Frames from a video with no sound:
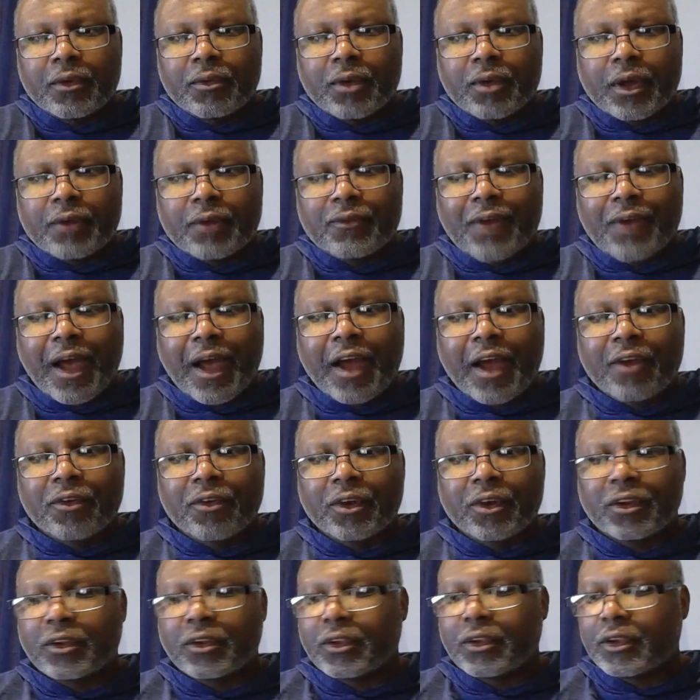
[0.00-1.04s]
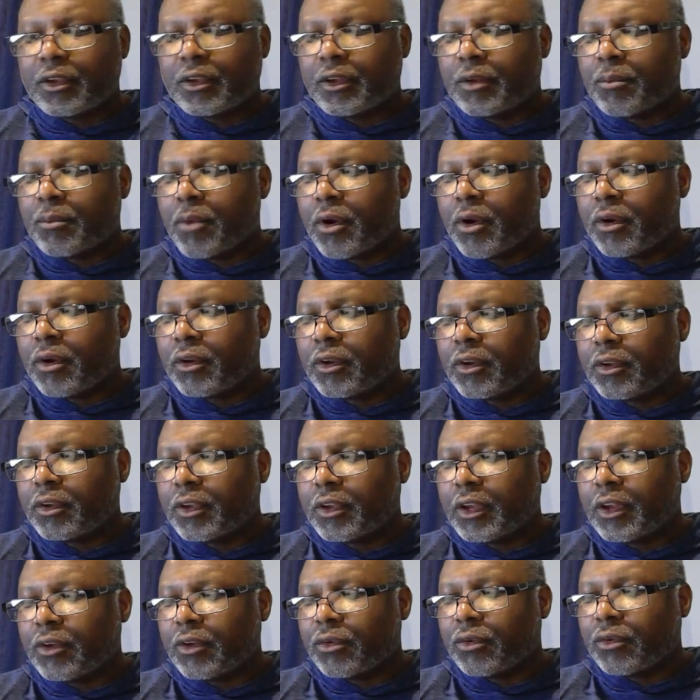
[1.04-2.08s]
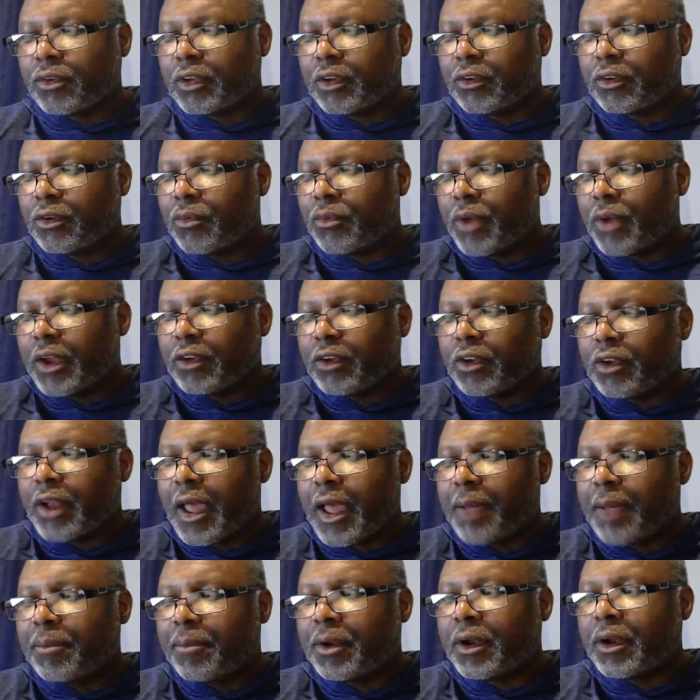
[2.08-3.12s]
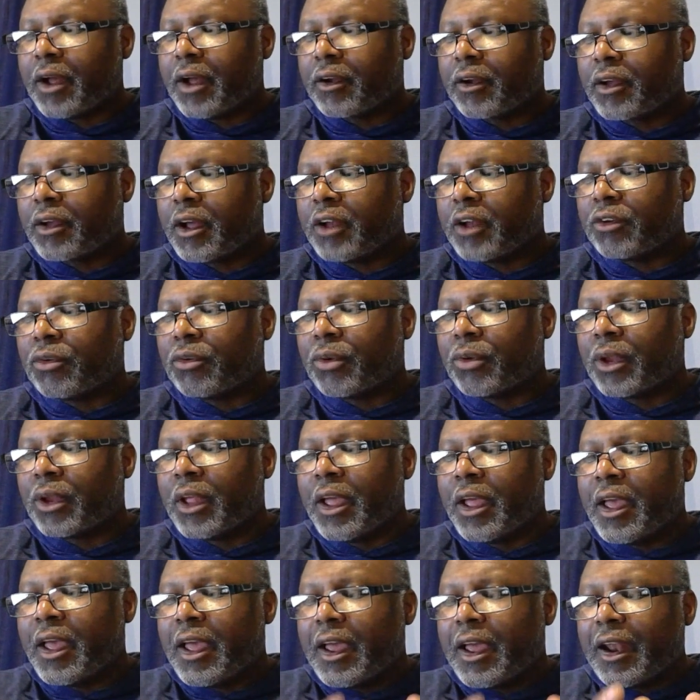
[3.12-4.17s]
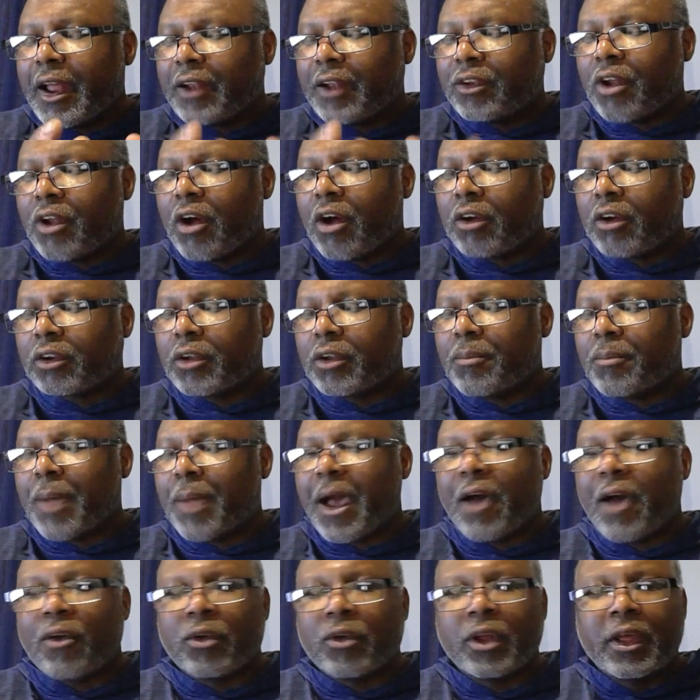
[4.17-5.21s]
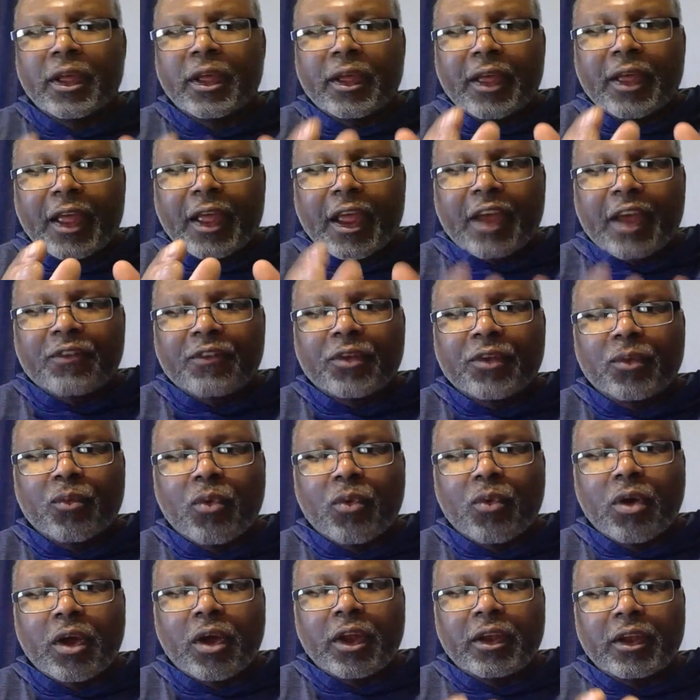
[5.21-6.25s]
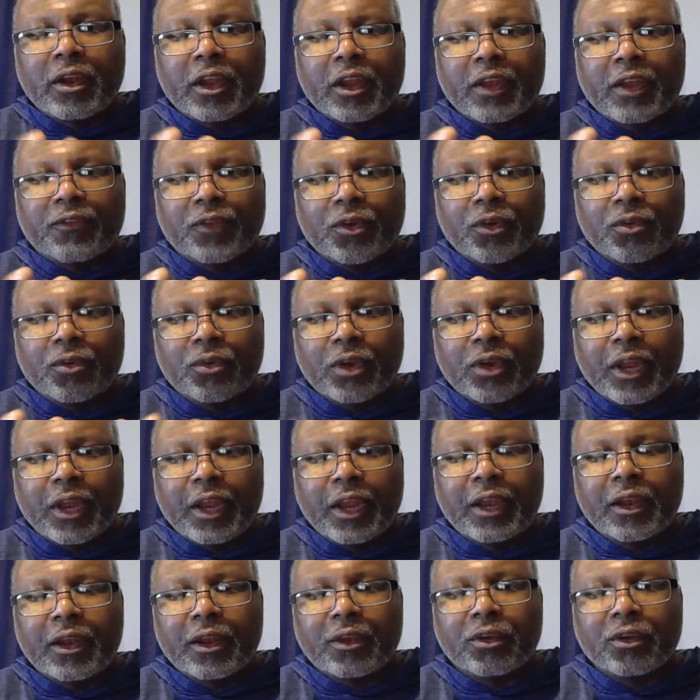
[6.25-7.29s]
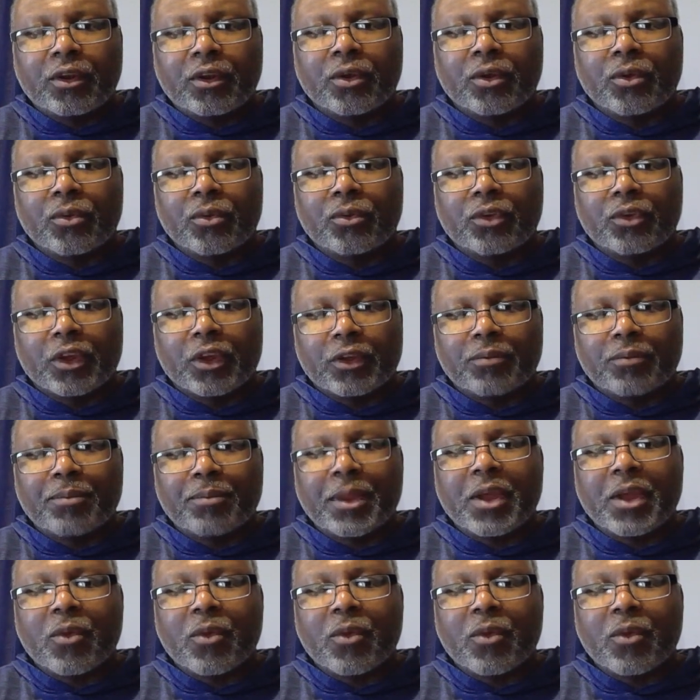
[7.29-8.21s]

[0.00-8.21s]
virus emergency or situation happened in our country, and I talked about everyone, if you needed to, just be